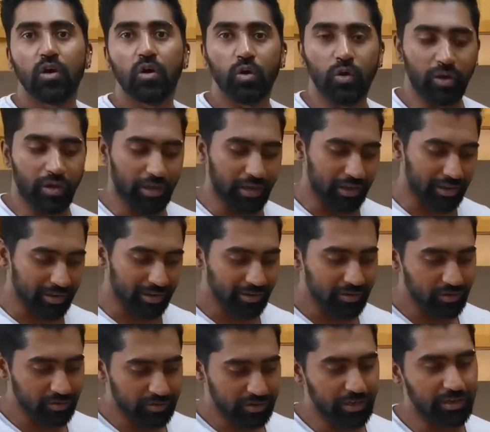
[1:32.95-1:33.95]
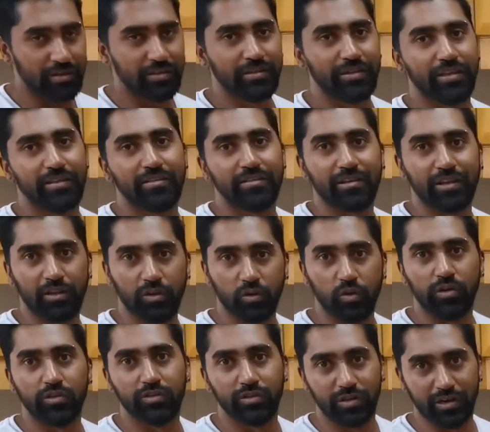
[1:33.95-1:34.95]
or any container that can
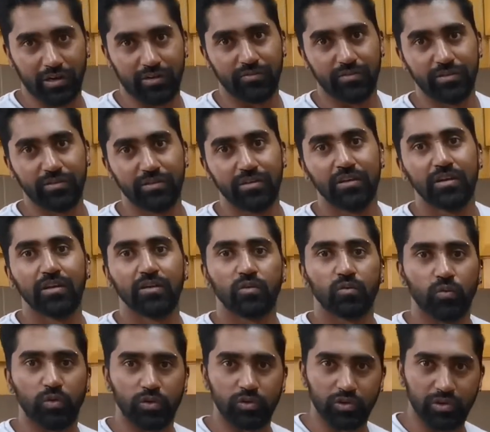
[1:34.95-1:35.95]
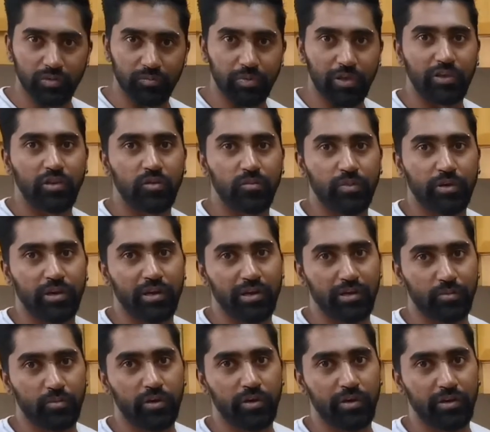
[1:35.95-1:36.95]
go into the oven which you can bake your
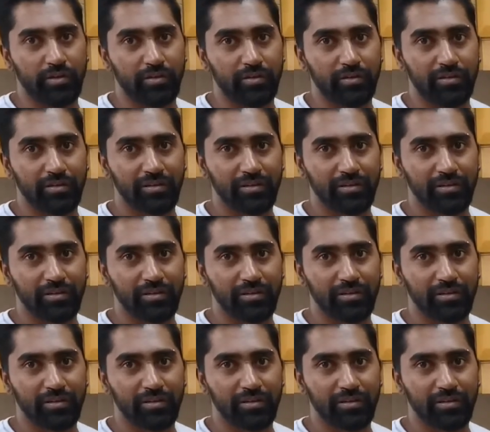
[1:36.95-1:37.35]
banana bread in.